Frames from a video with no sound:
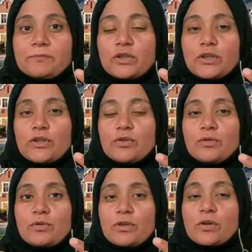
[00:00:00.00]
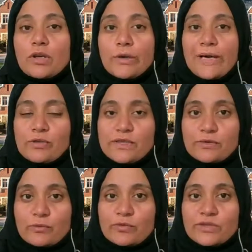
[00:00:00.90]
You know, you're
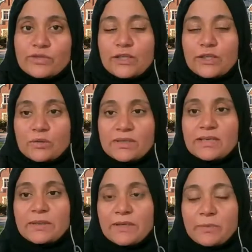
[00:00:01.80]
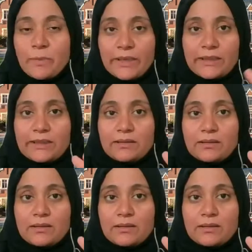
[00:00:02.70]
crowdsourcing your time and money,